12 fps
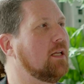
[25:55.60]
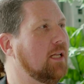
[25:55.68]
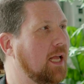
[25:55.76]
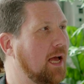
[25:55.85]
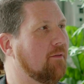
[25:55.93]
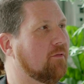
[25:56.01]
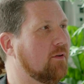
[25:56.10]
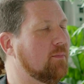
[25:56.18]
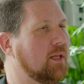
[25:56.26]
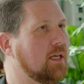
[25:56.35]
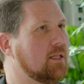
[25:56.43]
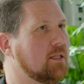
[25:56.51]
get from
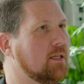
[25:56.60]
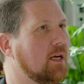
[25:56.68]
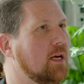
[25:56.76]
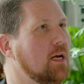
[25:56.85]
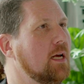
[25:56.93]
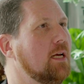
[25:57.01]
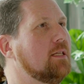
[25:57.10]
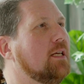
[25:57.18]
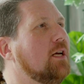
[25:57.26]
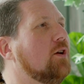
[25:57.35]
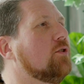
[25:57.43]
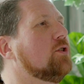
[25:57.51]
this, is
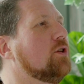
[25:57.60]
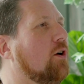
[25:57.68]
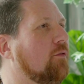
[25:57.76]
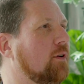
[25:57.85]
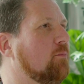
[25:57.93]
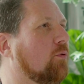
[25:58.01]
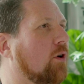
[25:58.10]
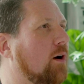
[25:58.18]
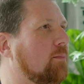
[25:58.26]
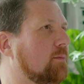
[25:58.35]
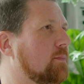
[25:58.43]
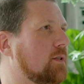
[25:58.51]
that you're solving
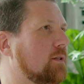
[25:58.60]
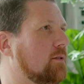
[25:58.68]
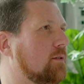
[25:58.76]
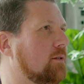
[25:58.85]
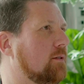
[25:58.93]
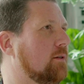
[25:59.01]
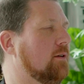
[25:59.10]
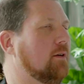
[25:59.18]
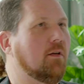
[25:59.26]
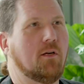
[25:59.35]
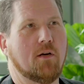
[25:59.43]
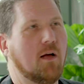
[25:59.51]
problems.
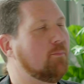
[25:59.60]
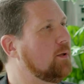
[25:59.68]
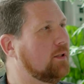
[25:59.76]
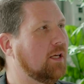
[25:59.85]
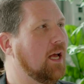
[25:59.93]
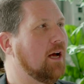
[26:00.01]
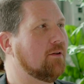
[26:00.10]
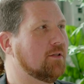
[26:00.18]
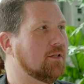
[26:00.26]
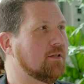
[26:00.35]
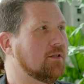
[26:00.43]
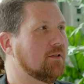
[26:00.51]
You're not building
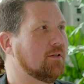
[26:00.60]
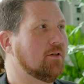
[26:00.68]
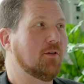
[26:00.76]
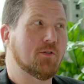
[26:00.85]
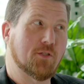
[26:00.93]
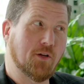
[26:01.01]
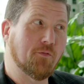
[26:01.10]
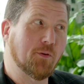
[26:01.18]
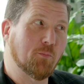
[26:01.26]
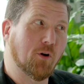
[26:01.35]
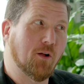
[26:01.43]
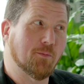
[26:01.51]
houses. You're solving
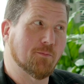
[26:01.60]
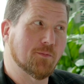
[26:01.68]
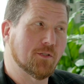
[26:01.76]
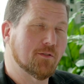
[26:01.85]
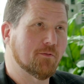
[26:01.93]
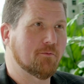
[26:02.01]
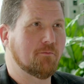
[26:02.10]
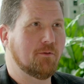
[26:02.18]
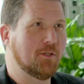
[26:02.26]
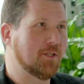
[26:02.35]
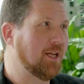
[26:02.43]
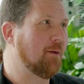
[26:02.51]
problems. You
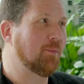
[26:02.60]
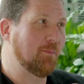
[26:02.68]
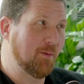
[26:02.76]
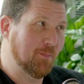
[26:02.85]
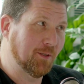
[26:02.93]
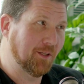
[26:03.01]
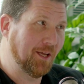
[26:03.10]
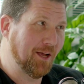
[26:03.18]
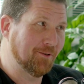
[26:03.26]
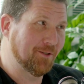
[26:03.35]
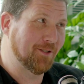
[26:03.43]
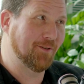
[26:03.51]
just happen to be building houses to